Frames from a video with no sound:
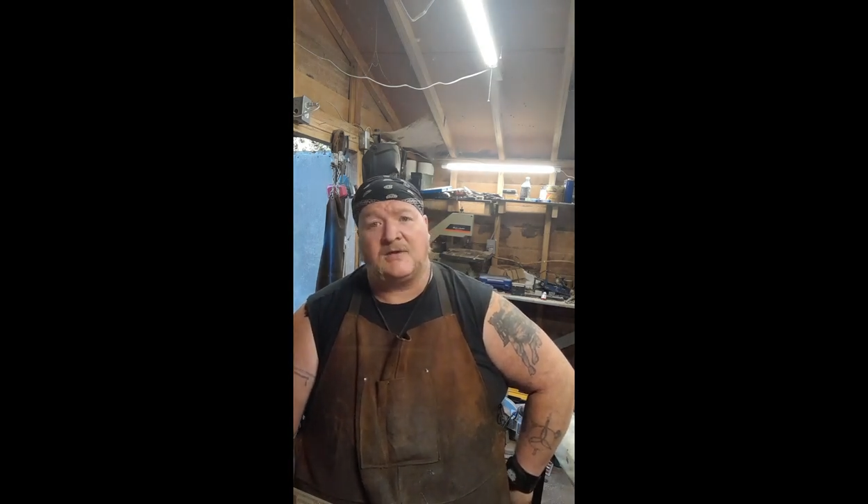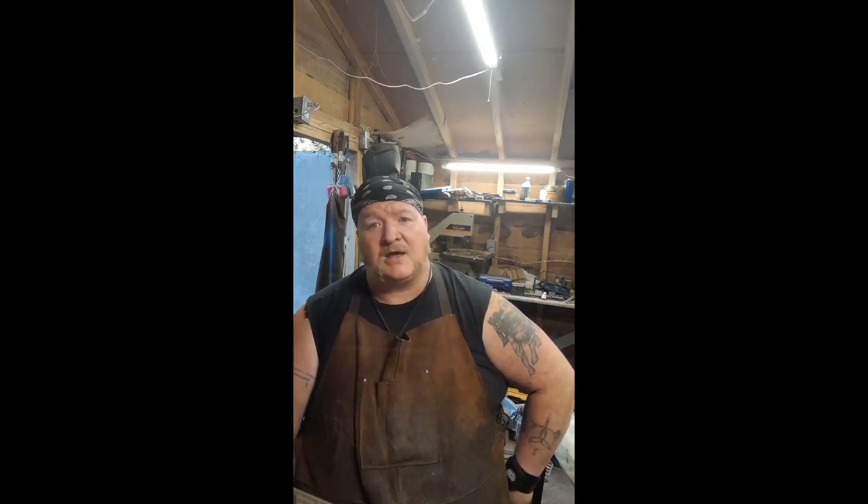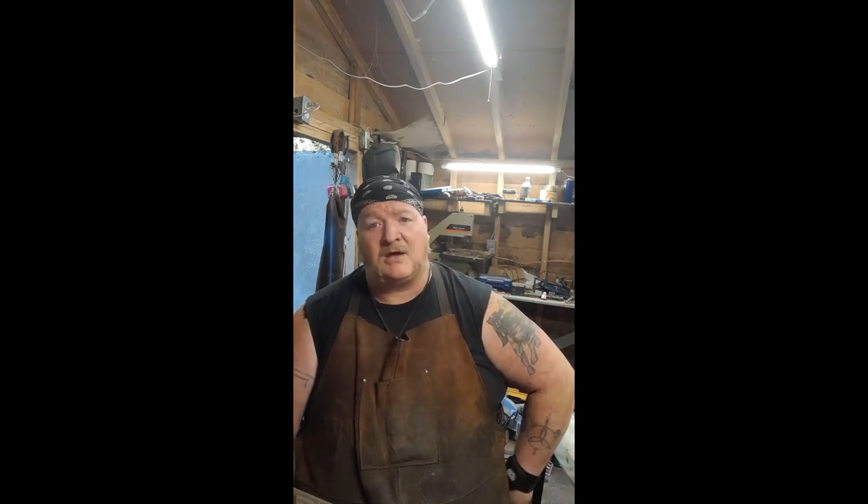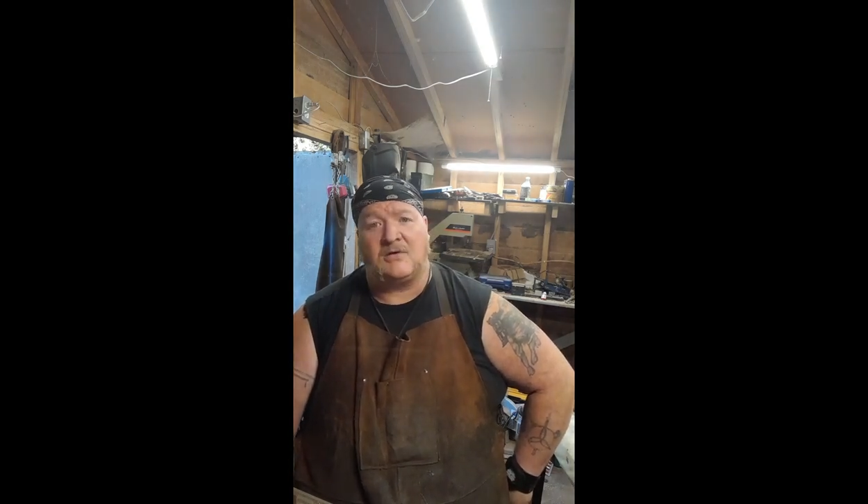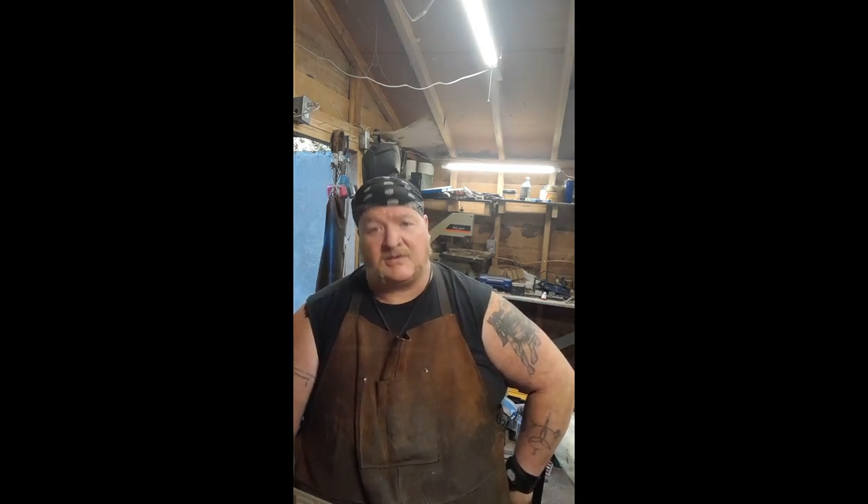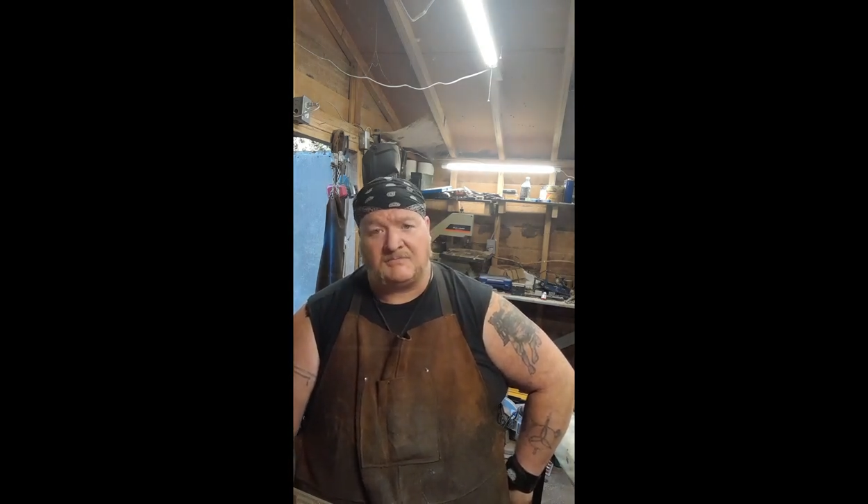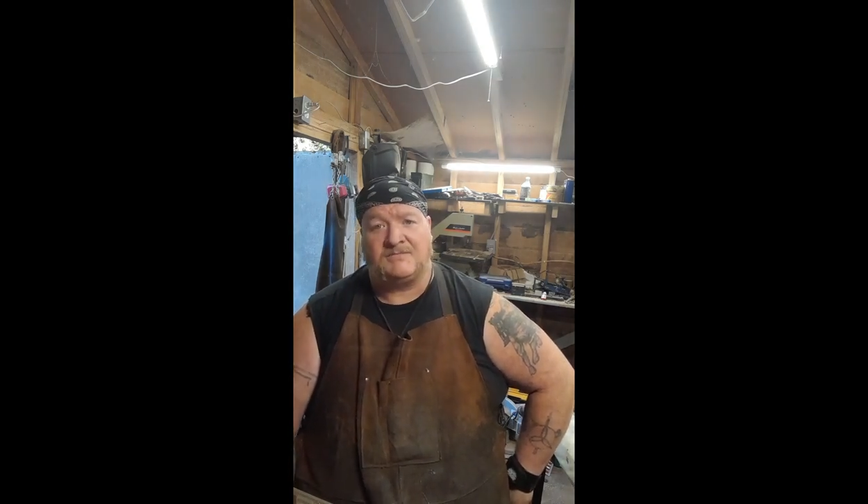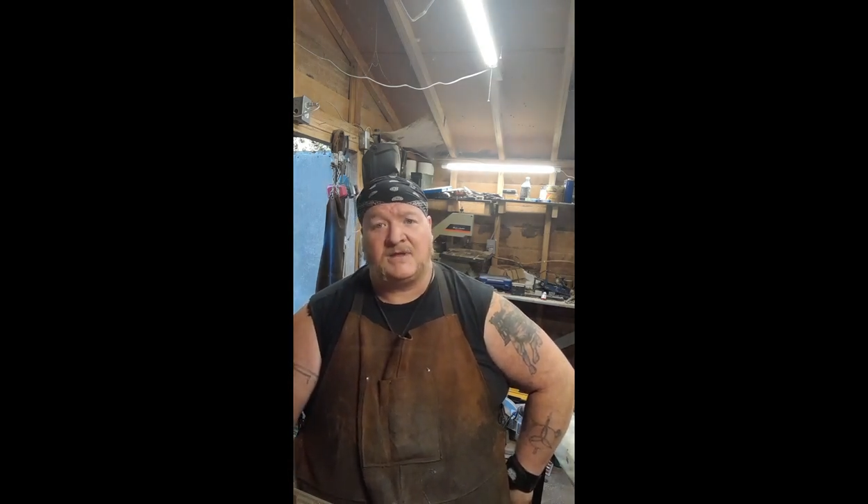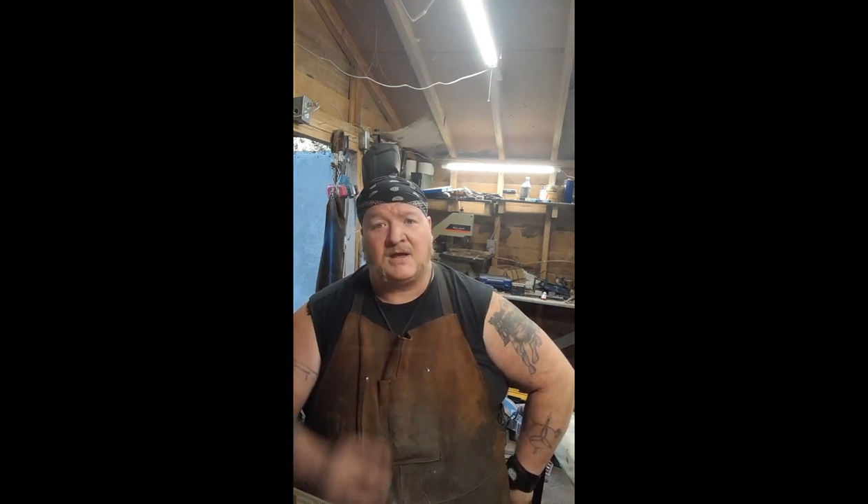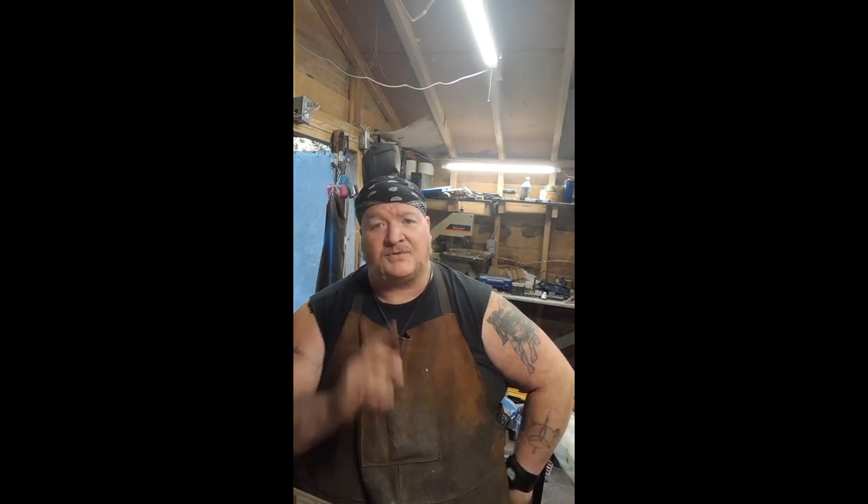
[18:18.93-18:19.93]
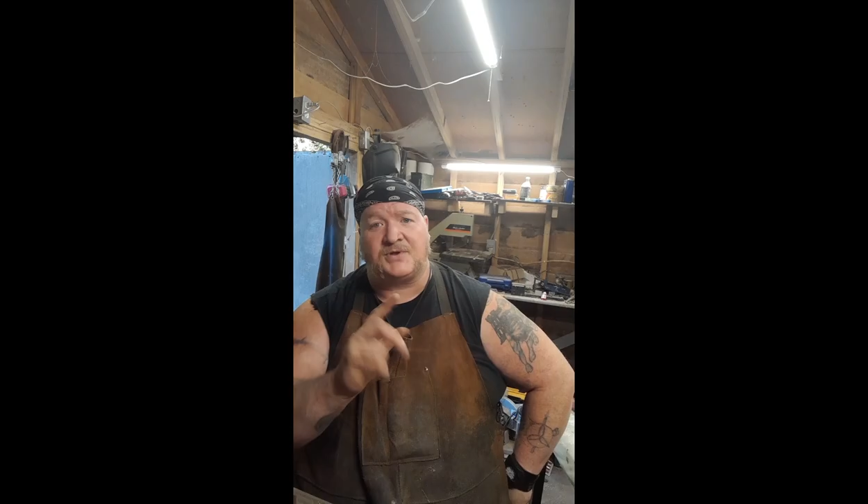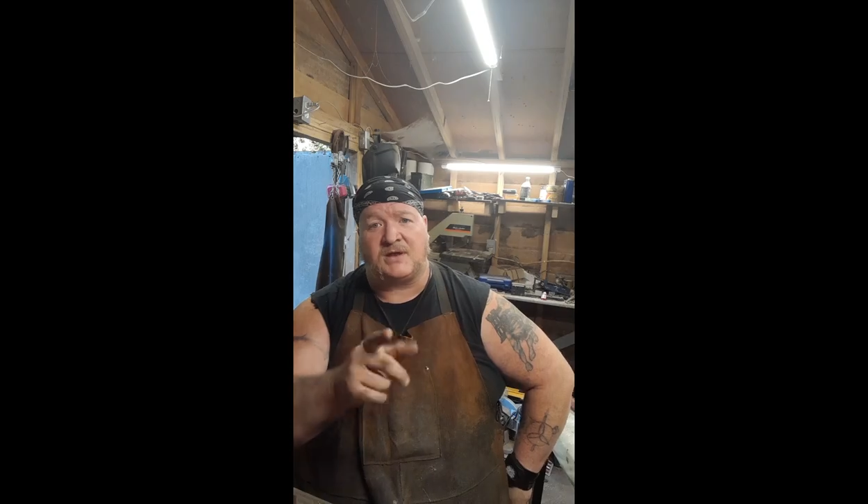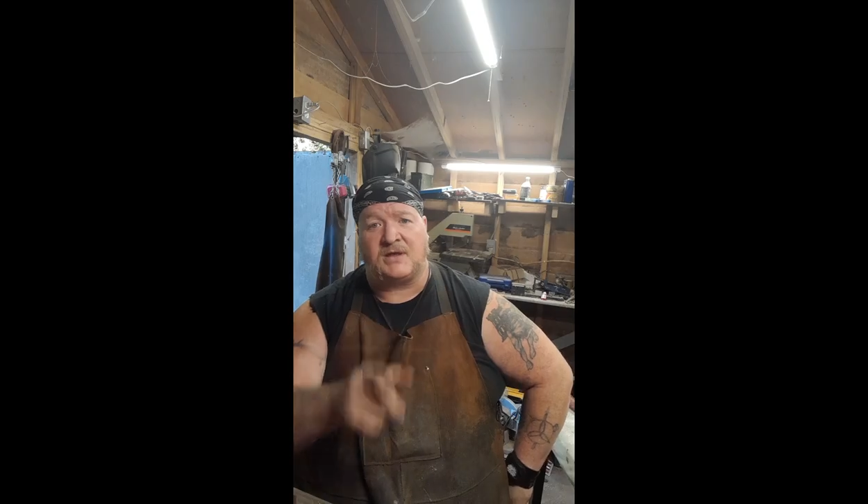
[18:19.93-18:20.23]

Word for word: of y'all, and y'all take